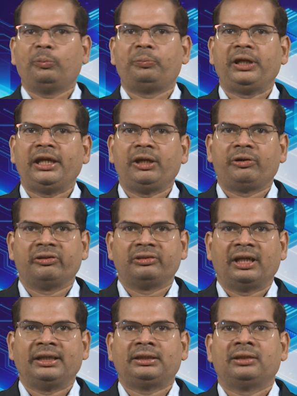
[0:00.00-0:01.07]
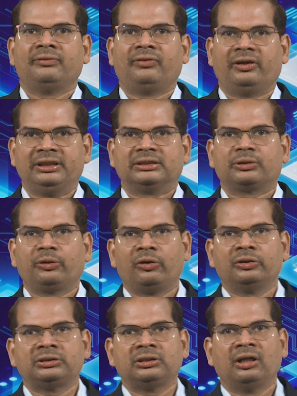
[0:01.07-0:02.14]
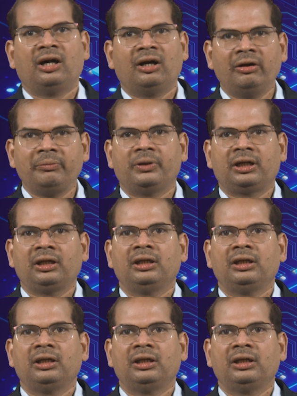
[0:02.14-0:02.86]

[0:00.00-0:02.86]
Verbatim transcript: prerequisite for this course, however,